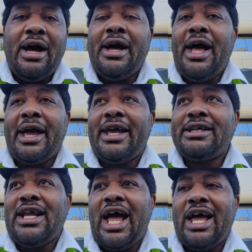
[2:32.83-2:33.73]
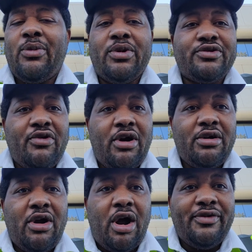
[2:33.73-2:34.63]
I guess I was
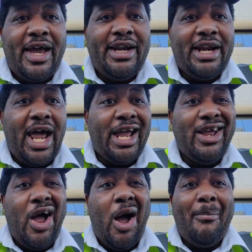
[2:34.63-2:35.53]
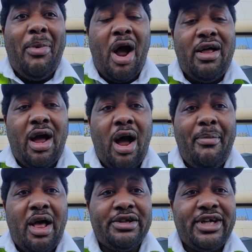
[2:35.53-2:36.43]
wrong on that, and I
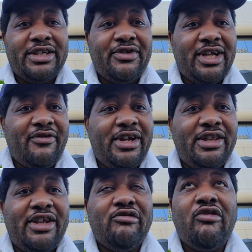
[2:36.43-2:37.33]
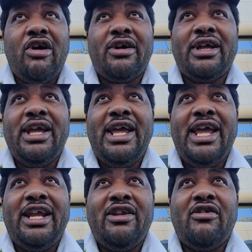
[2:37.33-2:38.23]
apologize for giving the wrong
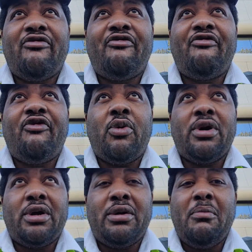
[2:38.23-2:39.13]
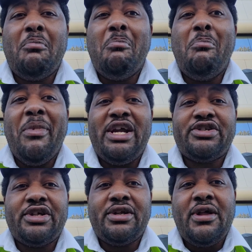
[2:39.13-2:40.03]

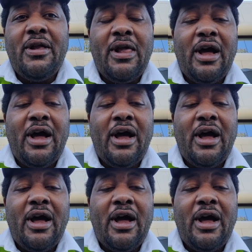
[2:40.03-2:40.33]
information.